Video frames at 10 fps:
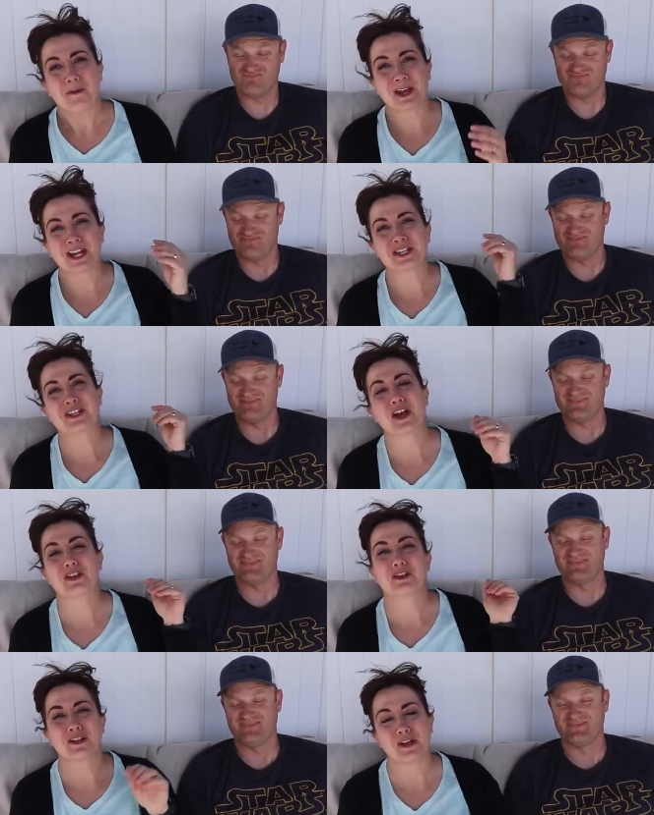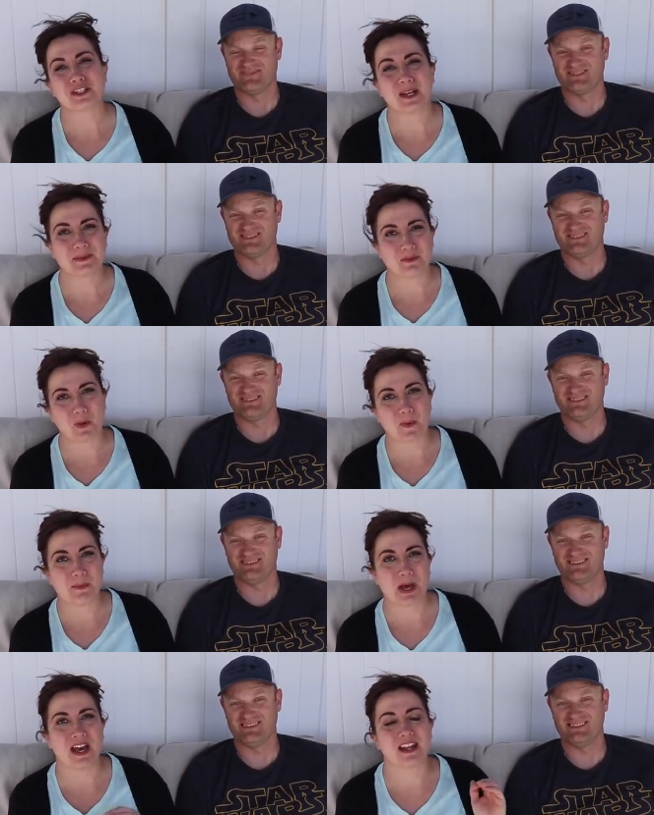Speaker 1: We're gonna show you close-ups of what we
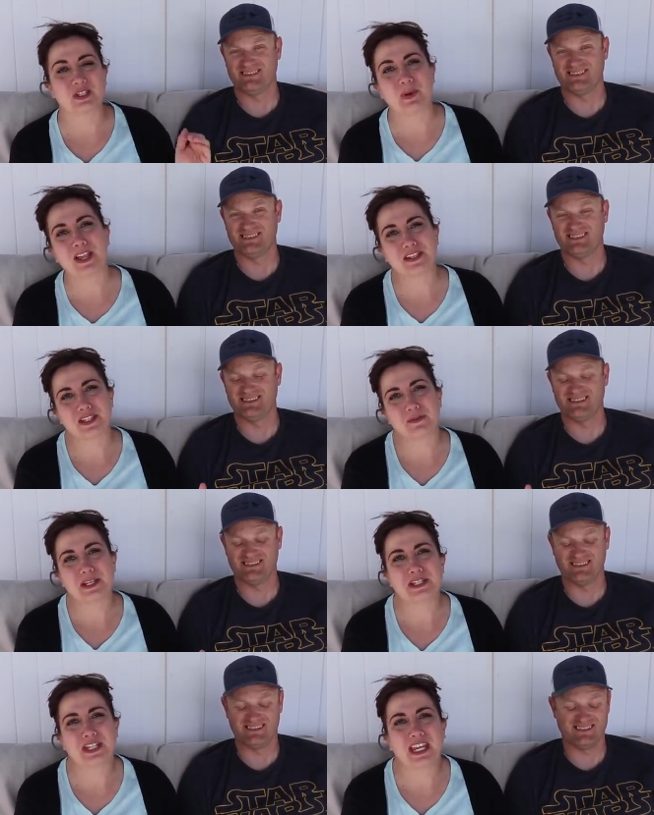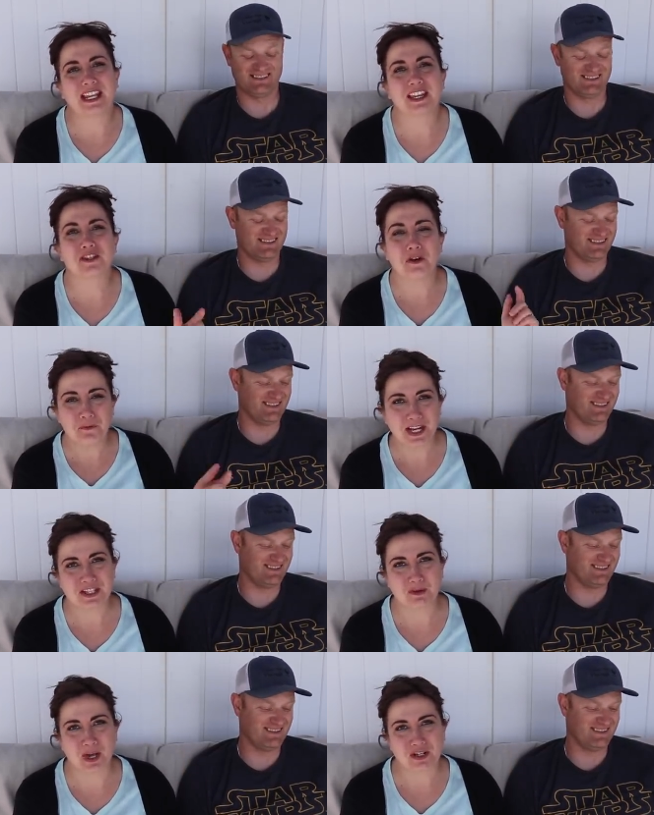bought as well as the receipt. Don't
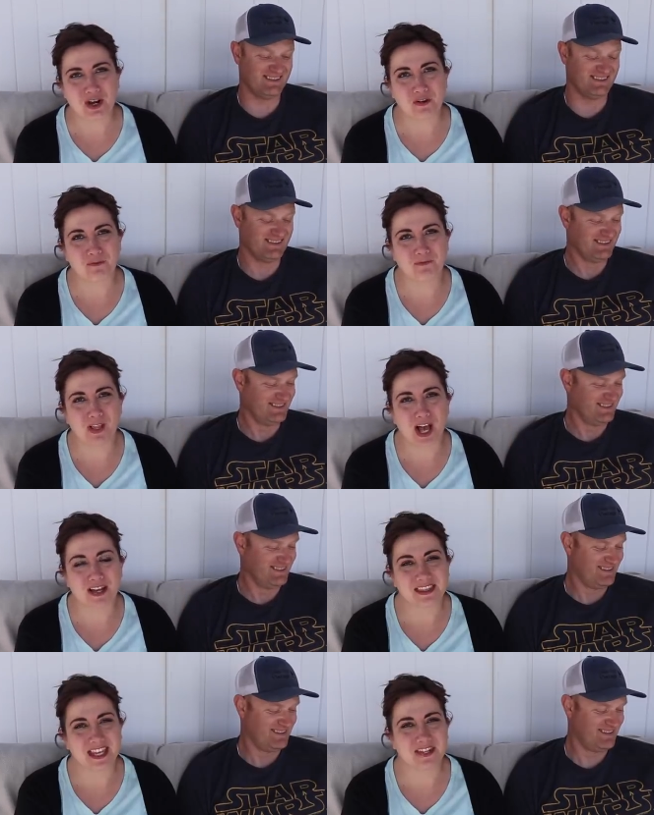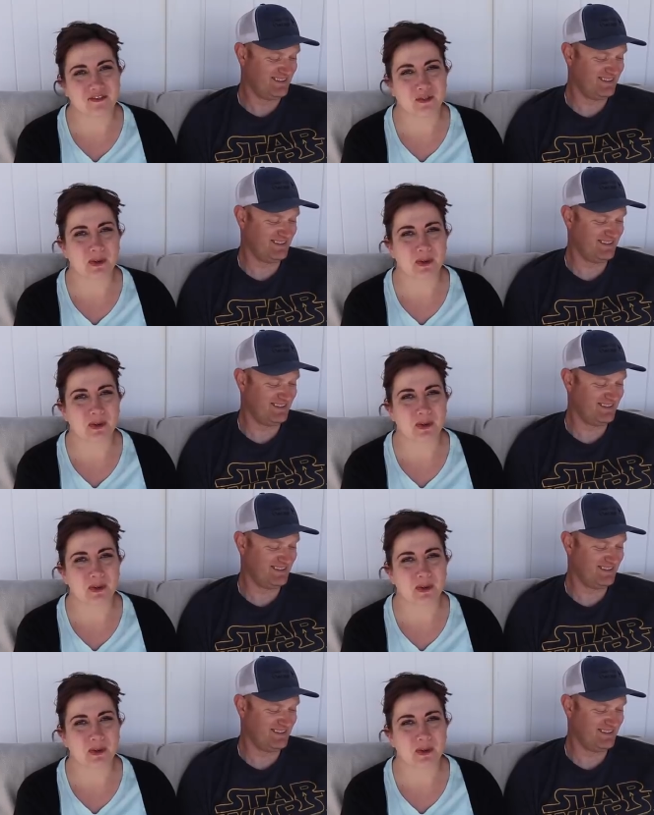forget to watch our vlog the end of the